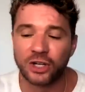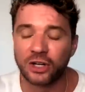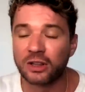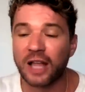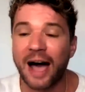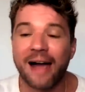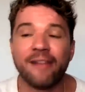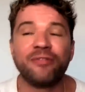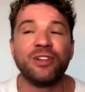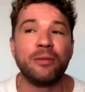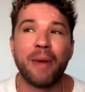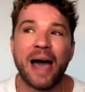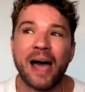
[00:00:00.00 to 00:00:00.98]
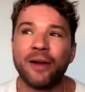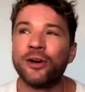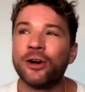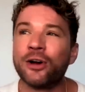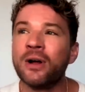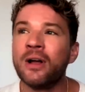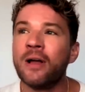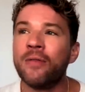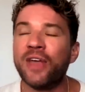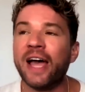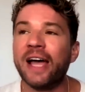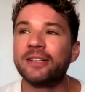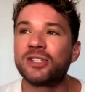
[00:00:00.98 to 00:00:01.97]
a lively manner
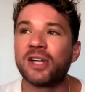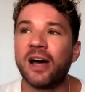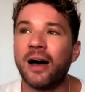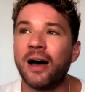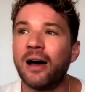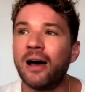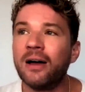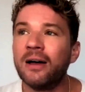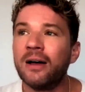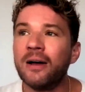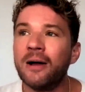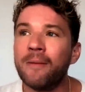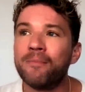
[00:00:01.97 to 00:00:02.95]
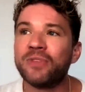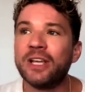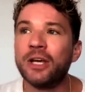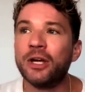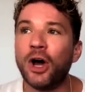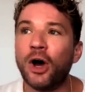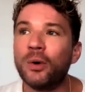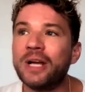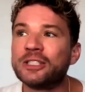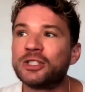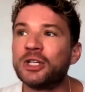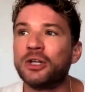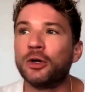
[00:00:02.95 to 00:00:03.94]
that uh, you know
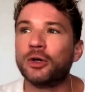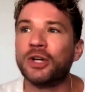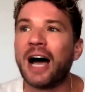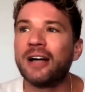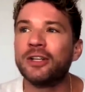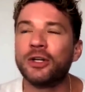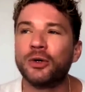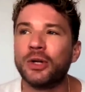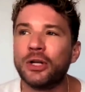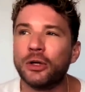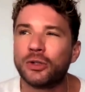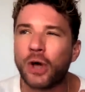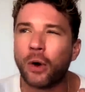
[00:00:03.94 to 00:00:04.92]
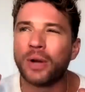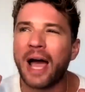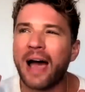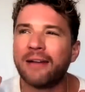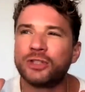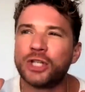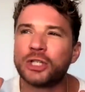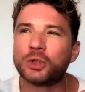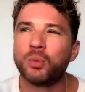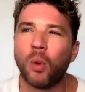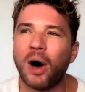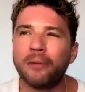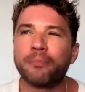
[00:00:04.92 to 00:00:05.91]
it's you're not you you don't have just
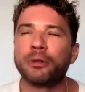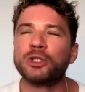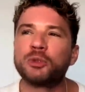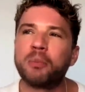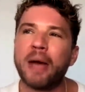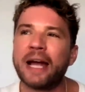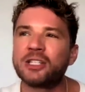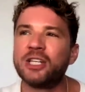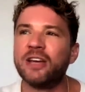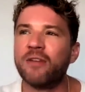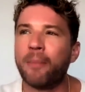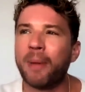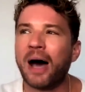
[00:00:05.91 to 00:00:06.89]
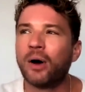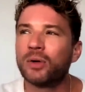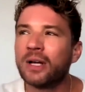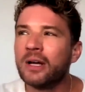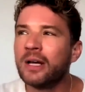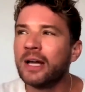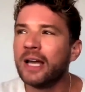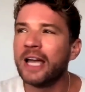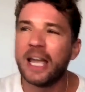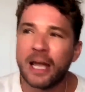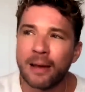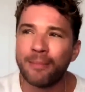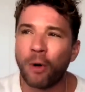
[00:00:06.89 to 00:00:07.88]
one perspective about
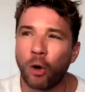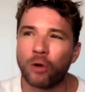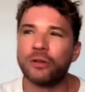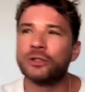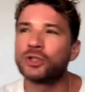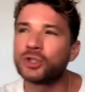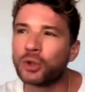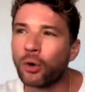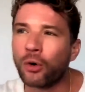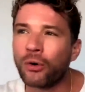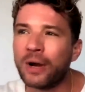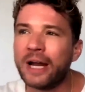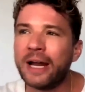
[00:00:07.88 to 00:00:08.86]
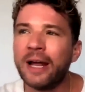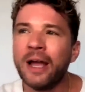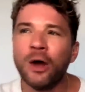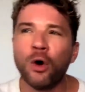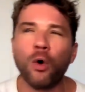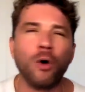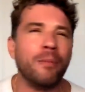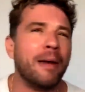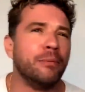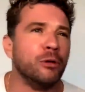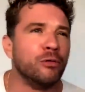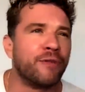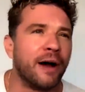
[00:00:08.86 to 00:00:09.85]
him or the story, or
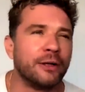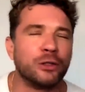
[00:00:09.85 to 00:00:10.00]
maybe you find